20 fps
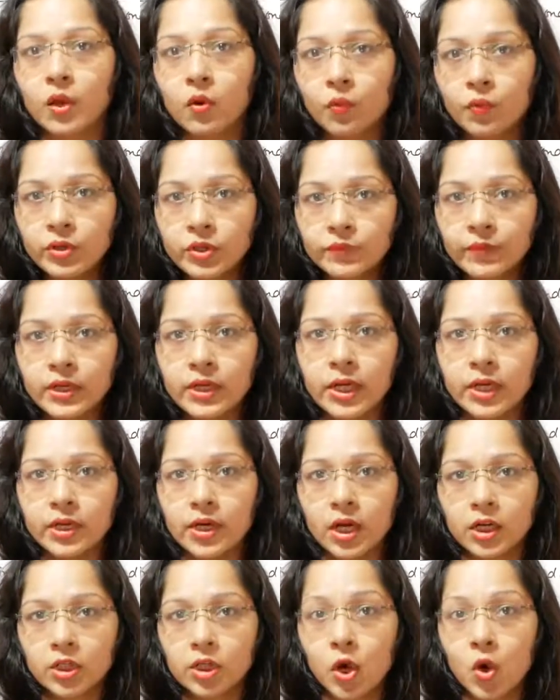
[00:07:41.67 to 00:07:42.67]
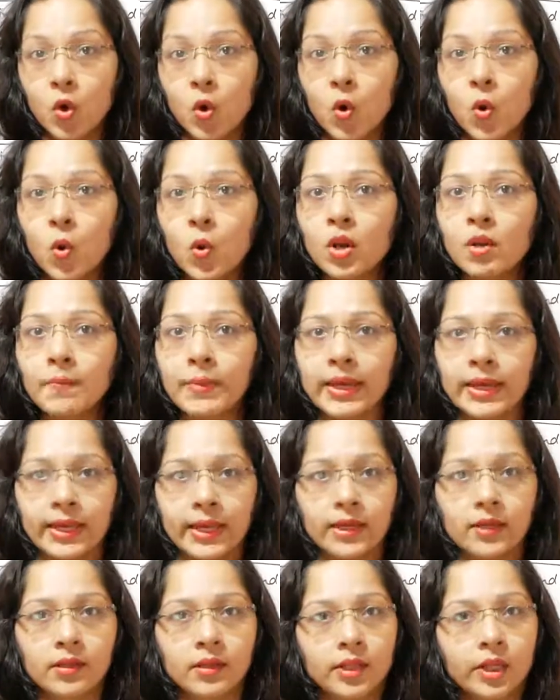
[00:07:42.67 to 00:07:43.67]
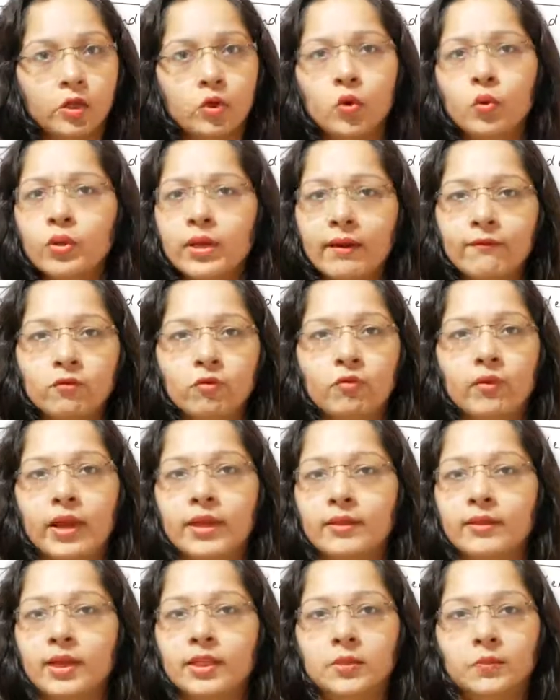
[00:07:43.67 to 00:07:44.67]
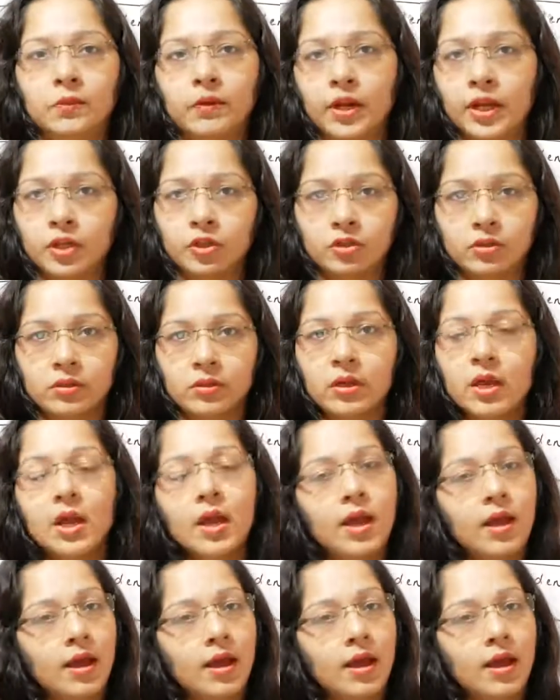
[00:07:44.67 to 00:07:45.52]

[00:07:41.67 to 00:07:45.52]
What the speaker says: which will conduct the whole meaning, that don't have to write the explanation.